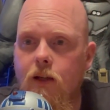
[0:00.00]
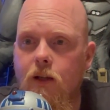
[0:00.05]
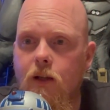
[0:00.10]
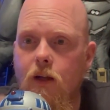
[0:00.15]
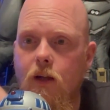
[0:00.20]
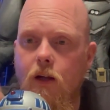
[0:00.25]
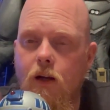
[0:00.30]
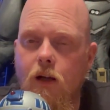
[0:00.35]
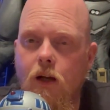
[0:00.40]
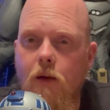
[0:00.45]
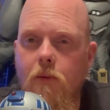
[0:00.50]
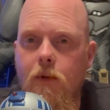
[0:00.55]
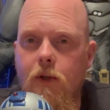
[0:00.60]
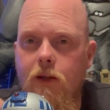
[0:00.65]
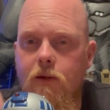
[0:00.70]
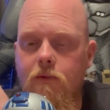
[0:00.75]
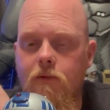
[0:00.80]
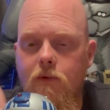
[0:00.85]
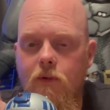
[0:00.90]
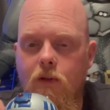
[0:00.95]
I
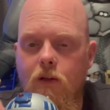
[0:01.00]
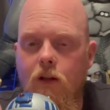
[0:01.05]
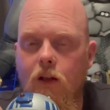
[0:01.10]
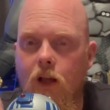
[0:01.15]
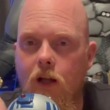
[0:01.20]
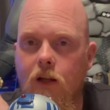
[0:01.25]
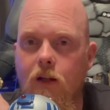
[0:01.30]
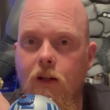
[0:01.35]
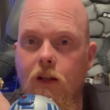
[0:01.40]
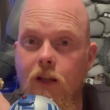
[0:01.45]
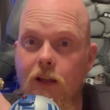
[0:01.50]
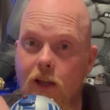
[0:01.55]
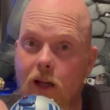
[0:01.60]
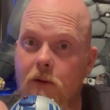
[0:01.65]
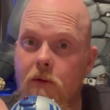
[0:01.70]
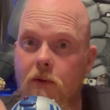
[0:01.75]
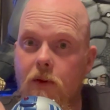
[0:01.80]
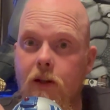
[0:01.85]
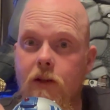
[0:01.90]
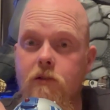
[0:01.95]
mean, luckily
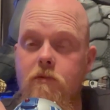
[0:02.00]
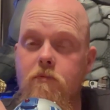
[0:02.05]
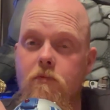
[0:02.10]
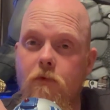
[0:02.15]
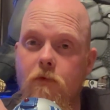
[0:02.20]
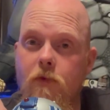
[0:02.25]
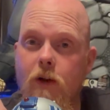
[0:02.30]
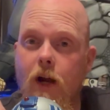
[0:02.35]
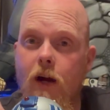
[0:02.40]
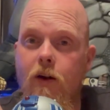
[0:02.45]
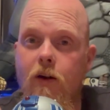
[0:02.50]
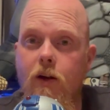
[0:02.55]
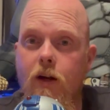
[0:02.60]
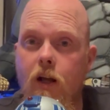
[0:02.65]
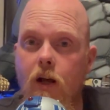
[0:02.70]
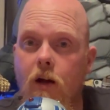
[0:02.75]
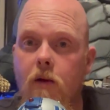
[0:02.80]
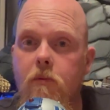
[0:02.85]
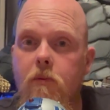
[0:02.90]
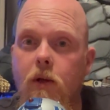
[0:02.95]
everything's firing
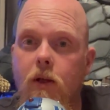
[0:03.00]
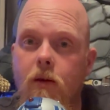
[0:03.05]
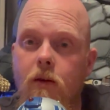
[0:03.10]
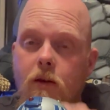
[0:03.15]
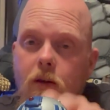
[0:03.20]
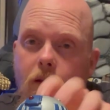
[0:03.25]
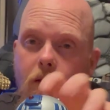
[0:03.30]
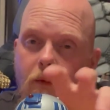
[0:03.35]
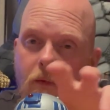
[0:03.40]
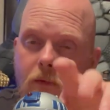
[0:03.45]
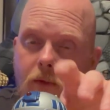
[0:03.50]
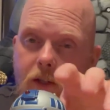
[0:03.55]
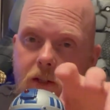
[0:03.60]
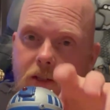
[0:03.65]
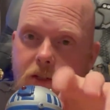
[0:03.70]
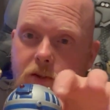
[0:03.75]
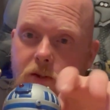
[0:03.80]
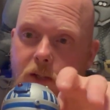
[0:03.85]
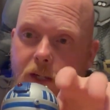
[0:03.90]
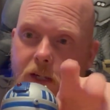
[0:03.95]
up, but these
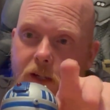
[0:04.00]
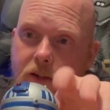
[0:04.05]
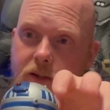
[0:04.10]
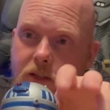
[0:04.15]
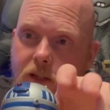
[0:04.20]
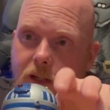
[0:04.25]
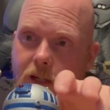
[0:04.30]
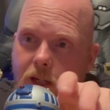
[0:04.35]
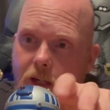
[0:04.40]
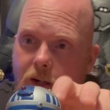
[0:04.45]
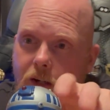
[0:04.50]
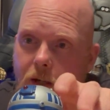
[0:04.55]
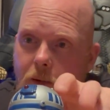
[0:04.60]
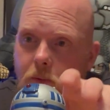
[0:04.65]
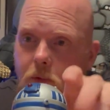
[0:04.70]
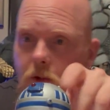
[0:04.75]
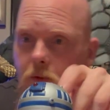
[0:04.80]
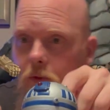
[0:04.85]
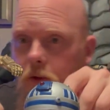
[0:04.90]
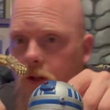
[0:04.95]
little gears in here ain't
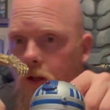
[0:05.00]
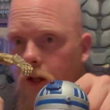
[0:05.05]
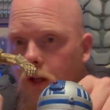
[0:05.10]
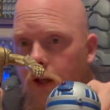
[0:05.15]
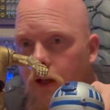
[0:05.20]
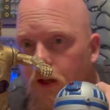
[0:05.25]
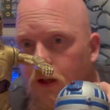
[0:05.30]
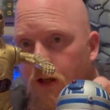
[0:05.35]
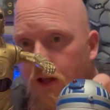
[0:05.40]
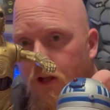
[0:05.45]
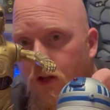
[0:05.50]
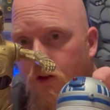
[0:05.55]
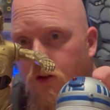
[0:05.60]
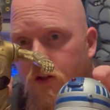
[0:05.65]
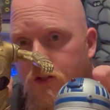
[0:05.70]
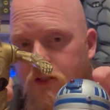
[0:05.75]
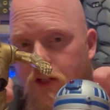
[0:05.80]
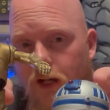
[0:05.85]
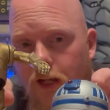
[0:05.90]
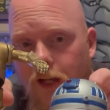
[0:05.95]
moving. And it
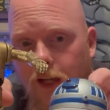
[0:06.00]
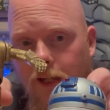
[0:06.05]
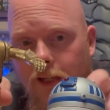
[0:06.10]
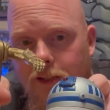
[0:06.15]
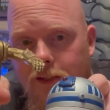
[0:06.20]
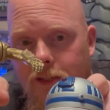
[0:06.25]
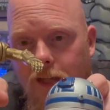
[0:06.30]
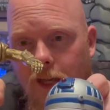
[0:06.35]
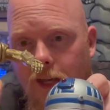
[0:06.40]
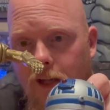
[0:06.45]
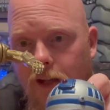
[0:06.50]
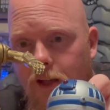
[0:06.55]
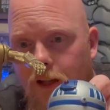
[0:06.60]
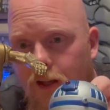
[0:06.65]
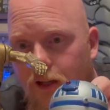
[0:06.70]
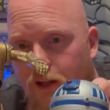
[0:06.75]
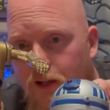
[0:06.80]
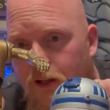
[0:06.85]
looks like I can take